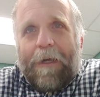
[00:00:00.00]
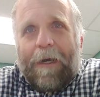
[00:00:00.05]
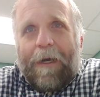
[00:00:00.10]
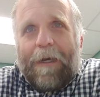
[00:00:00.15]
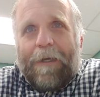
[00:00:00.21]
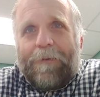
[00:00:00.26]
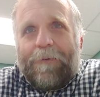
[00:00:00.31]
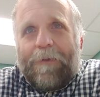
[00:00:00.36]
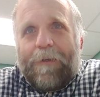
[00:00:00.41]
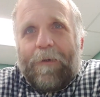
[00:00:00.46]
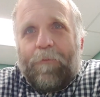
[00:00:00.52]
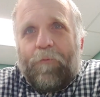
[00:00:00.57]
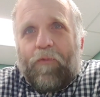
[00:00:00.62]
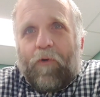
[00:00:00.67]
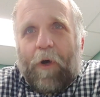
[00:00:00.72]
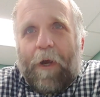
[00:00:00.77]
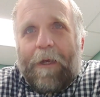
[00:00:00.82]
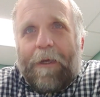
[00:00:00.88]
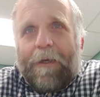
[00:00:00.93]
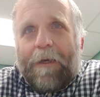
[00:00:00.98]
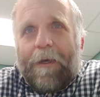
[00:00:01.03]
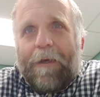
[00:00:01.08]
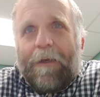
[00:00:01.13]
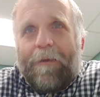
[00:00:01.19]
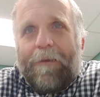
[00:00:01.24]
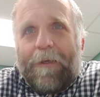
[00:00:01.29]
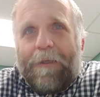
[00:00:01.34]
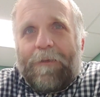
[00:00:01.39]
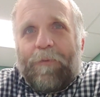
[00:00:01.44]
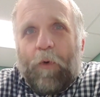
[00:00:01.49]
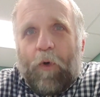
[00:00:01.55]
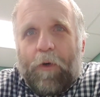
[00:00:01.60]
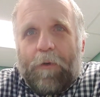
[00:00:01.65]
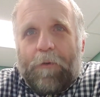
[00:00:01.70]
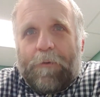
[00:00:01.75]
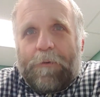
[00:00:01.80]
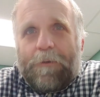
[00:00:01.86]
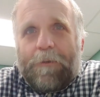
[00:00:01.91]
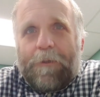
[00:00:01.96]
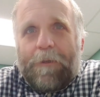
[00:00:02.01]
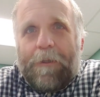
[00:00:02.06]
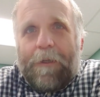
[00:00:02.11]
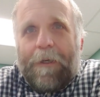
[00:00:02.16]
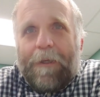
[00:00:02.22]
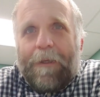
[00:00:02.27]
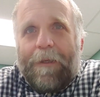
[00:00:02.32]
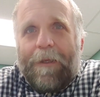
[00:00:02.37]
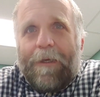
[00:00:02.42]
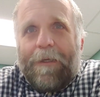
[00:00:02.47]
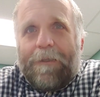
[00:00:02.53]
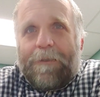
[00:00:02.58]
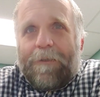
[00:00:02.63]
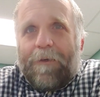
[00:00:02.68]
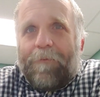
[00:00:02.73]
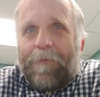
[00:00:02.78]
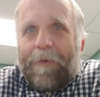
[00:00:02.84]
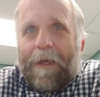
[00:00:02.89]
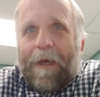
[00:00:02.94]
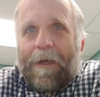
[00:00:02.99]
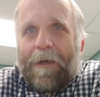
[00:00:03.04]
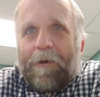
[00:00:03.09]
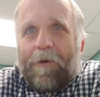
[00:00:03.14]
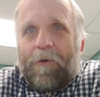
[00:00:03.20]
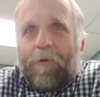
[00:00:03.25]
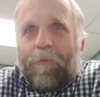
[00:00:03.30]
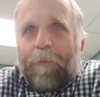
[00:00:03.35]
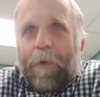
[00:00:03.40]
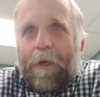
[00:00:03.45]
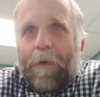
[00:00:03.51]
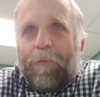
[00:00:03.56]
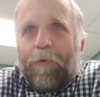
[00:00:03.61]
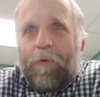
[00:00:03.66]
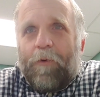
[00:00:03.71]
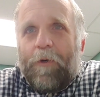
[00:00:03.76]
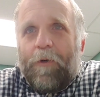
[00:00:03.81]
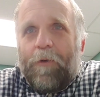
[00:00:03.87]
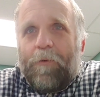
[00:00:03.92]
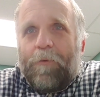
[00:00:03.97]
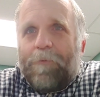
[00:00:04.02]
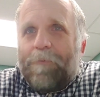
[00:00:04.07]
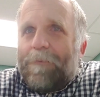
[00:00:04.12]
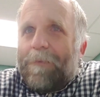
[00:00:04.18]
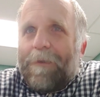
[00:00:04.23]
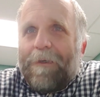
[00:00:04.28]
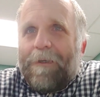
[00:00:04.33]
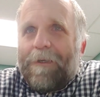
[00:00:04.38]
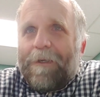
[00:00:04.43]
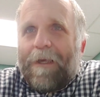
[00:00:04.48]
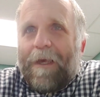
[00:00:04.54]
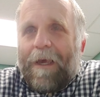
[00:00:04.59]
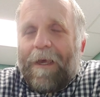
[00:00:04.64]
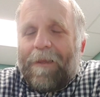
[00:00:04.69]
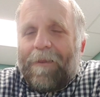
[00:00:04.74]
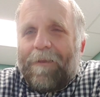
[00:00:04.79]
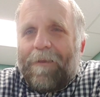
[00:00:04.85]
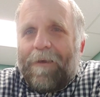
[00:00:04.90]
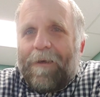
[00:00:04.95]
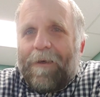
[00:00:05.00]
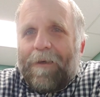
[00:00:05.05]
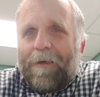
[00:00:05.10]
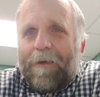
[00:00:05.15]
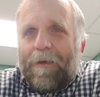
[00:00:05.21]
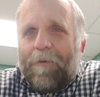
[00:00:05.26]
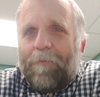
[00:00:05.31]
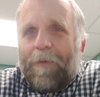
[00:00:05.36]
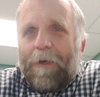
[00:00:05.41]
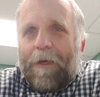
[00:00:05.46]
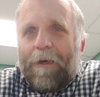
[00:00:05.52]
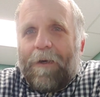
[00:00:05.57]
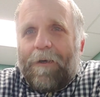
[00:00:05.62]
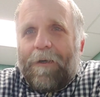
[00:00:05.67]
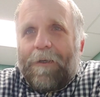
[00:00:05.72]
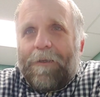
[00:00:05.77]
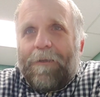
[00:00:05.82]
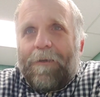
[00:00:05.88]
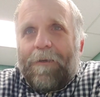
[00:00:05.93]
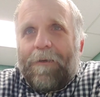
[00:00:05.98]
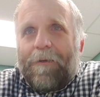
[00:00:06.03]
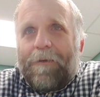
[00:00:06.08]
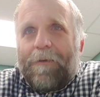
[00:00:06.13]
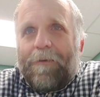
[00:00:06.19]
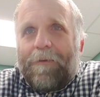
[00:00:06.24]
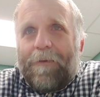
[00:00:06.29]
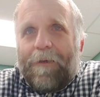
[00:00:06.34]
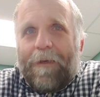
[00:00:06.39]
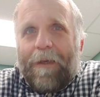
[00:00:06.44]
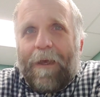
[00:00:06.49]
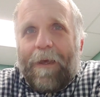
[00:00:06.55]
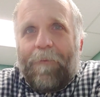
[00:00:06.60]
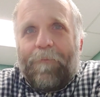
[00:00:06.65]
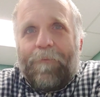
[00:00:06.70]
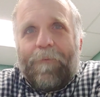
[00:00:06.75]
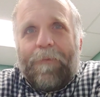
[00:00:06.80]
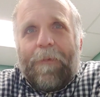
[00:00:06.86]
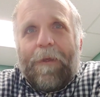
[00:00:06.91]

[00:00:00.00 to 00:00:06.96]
God, break these mortals, these flat earth people who can't think beyond today.